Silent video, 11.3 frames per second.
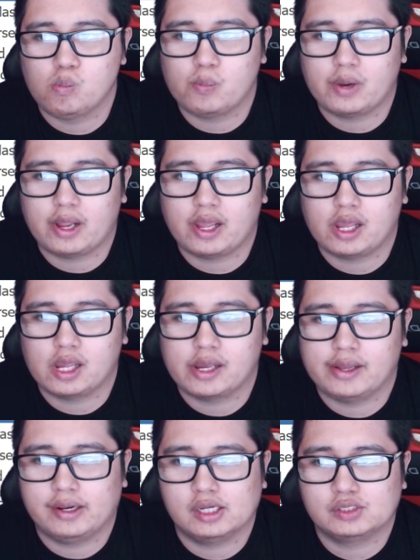
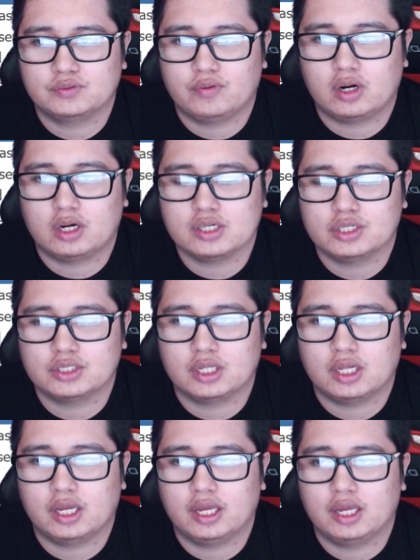And as far as
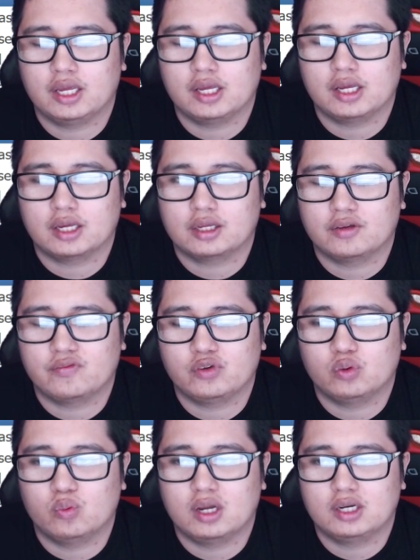like if
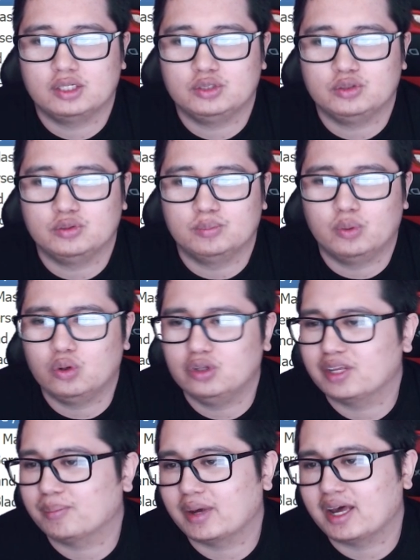you want to do
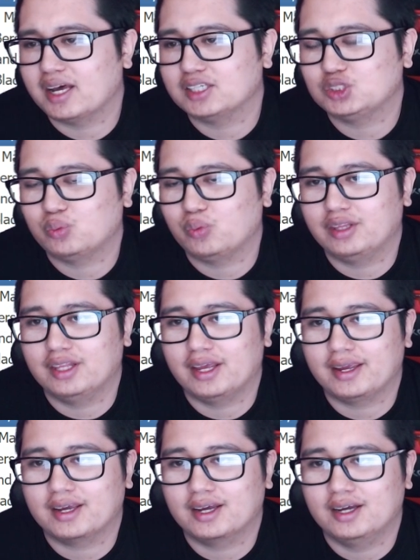bowling bash with
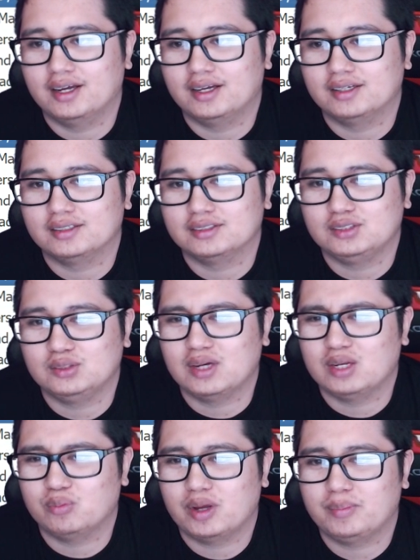like a
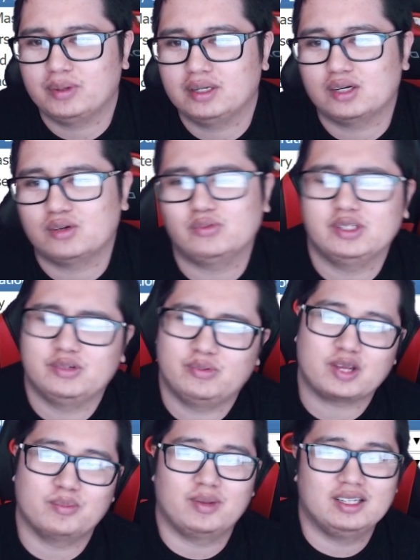two-hand weapon, I don't really
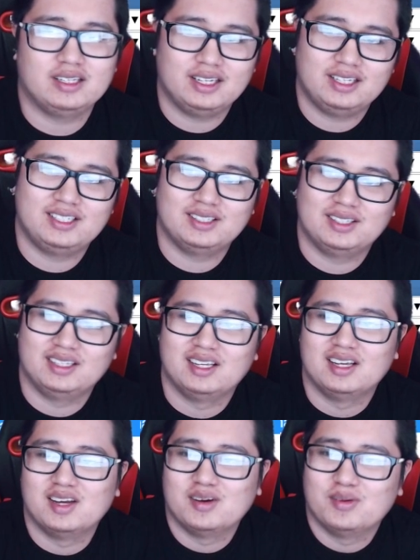recommend it.
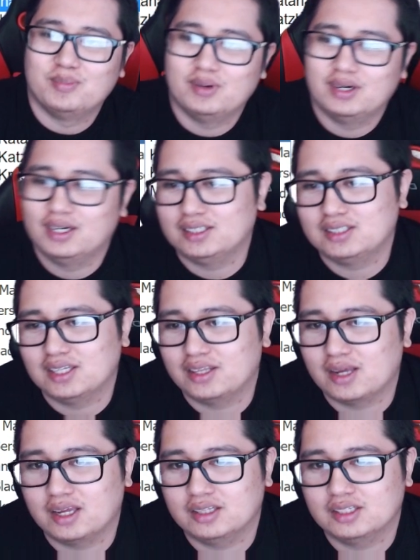But
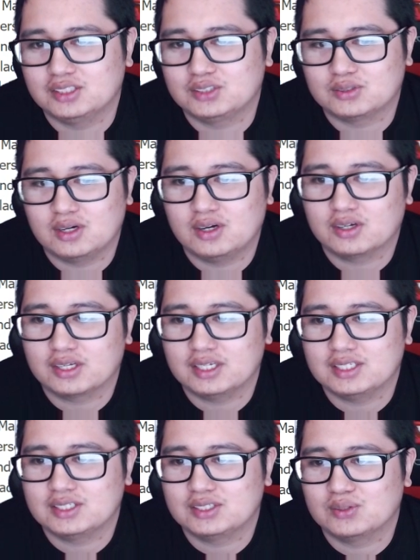the
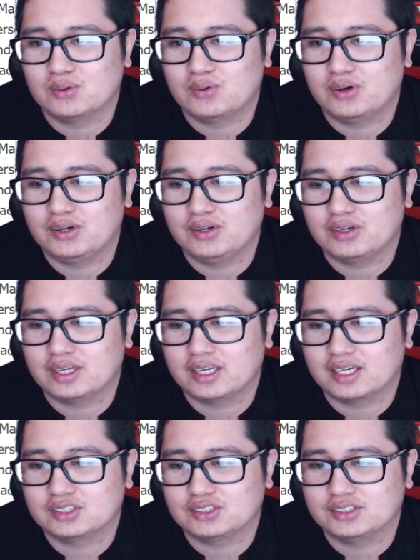strongest sword you can
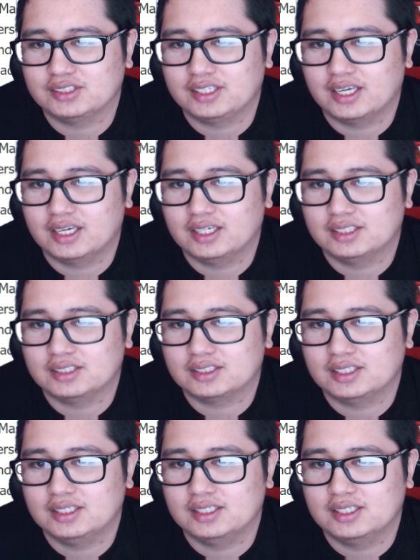actually get
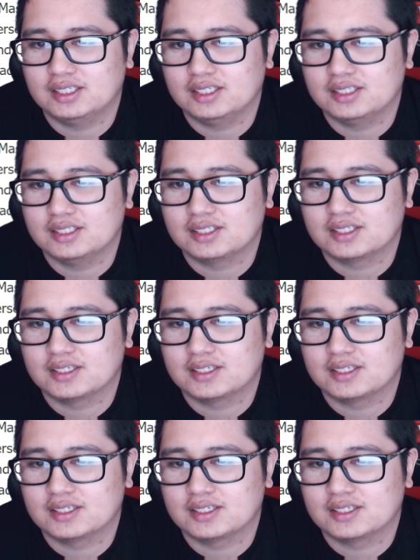is